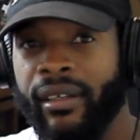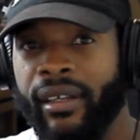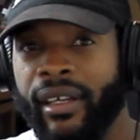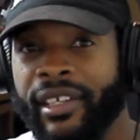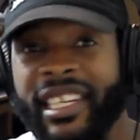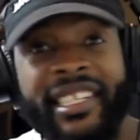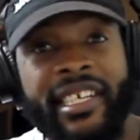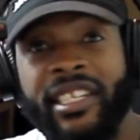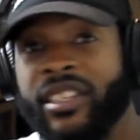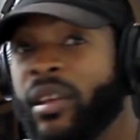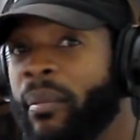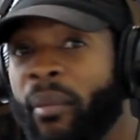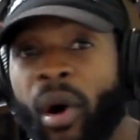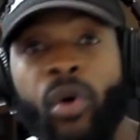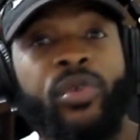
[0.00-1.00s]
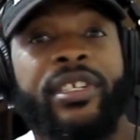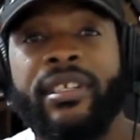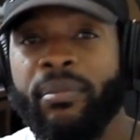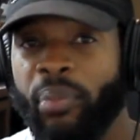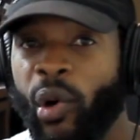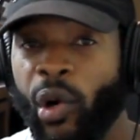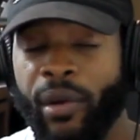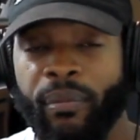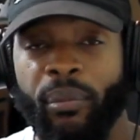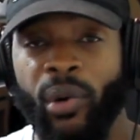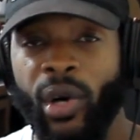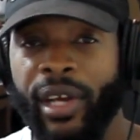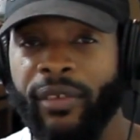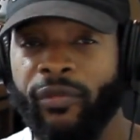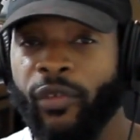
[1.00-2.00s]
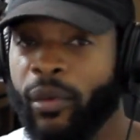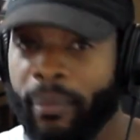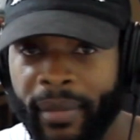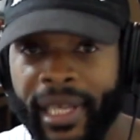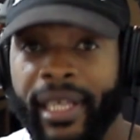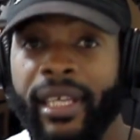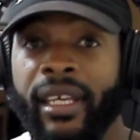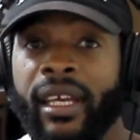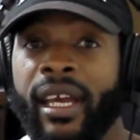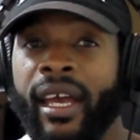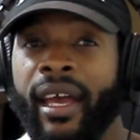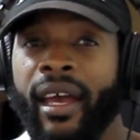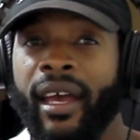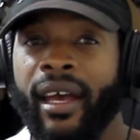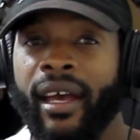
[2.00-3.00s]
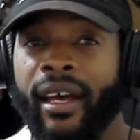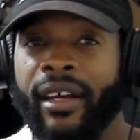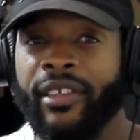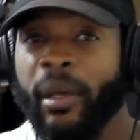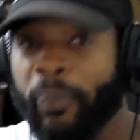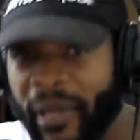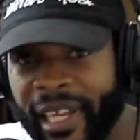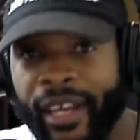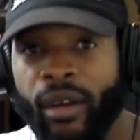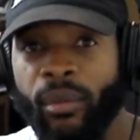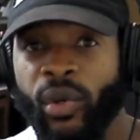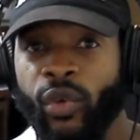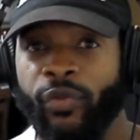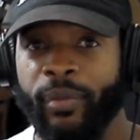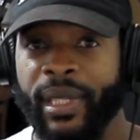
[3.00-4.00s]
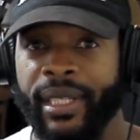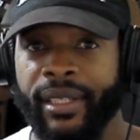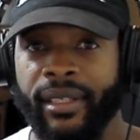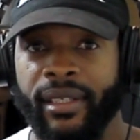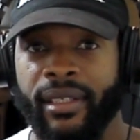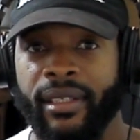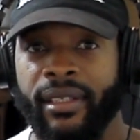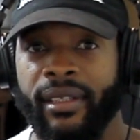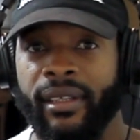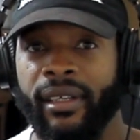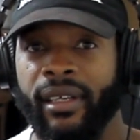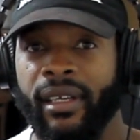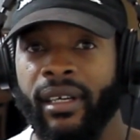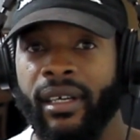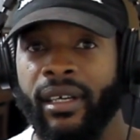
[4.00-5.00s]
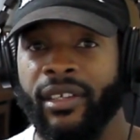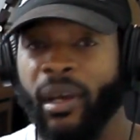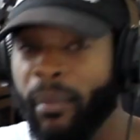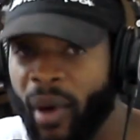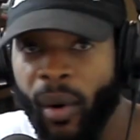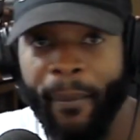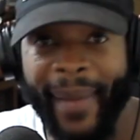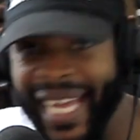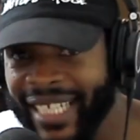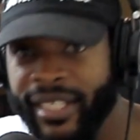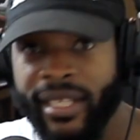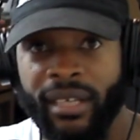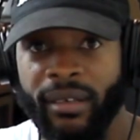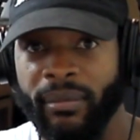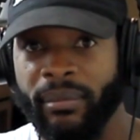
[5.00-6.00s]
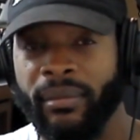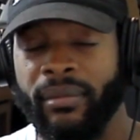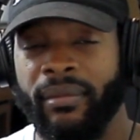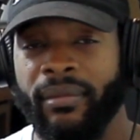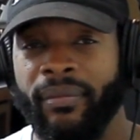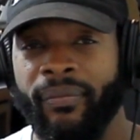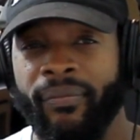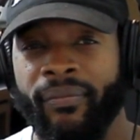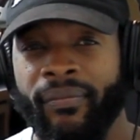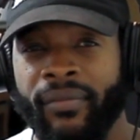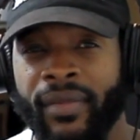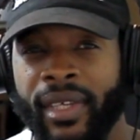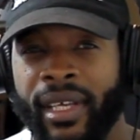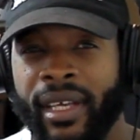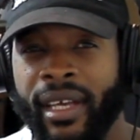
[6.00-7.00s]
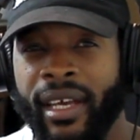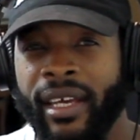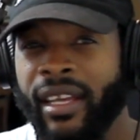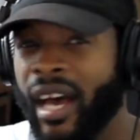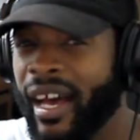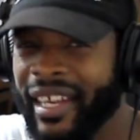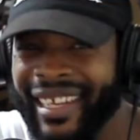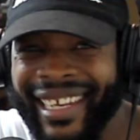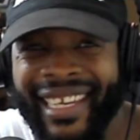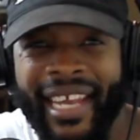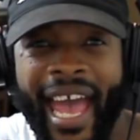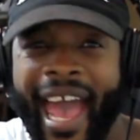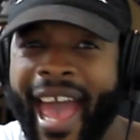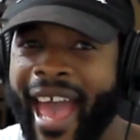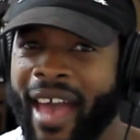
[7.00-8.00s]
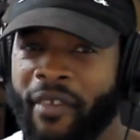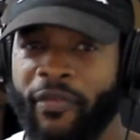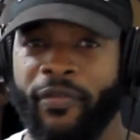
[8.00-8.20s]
this is the most important point for me. The player movement, the momentum. Cut it in half.